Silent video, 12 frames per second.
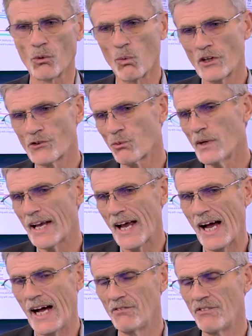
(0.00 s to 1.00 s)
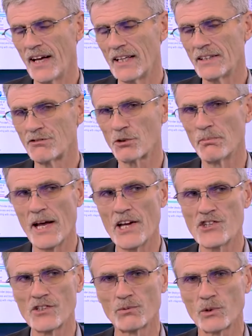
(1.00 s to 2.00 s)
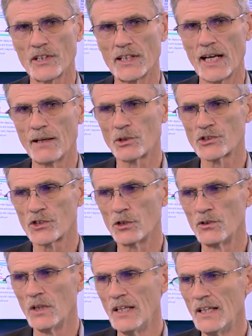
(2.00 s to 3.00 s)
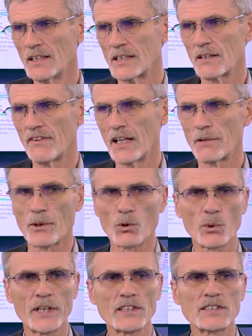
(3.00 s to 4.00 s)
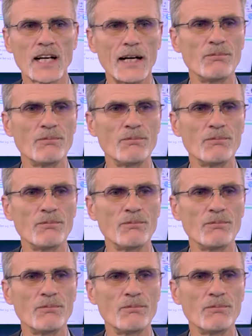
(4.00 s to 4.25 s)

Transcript: Once we have that information, we're then able to develop a real-time